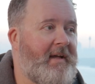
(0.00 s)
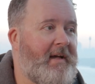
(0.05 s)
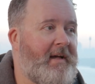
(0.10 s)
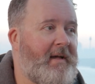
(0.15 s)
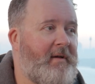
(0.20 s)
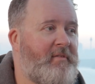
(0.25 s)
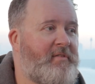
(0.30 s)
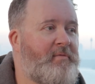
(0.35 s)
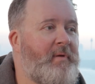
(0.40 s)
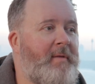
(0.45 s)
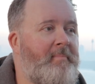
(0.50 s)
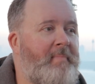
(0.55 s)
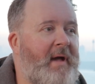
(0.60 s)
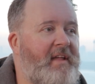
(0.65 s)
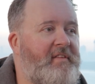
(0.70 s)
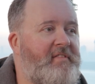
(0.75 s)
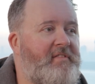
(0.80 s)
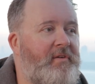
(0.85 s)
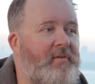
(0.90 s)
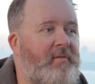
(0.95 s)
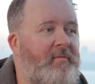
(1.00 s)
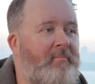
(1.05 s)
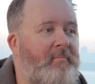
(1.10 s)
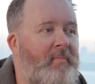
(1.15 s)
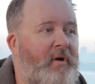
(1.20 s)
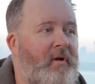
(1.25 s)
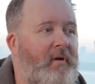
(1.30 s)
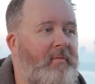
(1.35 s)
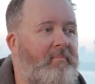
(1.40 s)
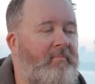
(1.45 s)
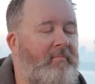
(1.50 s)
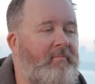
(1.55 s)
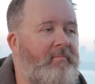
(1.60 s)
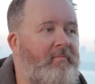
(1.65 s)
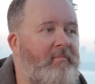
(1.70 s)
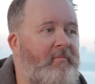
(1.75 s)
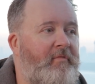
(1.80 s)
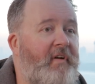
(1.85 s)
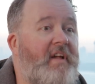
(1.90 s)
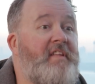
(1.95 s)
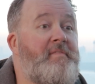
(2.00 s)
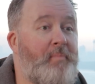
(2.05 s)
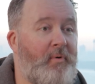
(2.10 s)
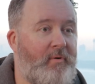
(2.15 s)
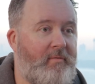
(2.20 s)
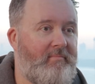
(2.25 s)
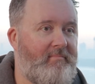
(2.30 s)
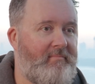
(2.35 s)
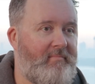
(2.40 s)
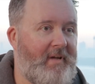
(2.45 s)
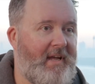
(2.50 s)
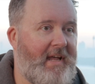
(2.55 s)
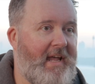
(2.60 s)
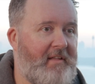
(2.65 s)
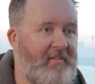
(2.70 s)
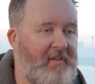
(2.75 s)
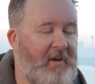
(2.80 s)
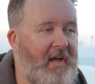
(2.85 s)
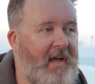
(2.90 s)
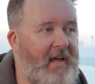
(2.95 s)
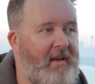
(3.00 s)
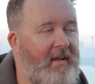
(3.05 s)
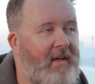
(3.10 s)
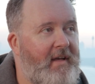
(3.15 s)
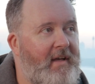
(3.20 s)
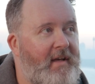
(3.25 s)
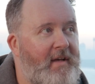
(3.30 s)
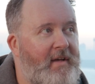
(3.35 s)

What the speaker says: It was really based on my Facebook account that I had.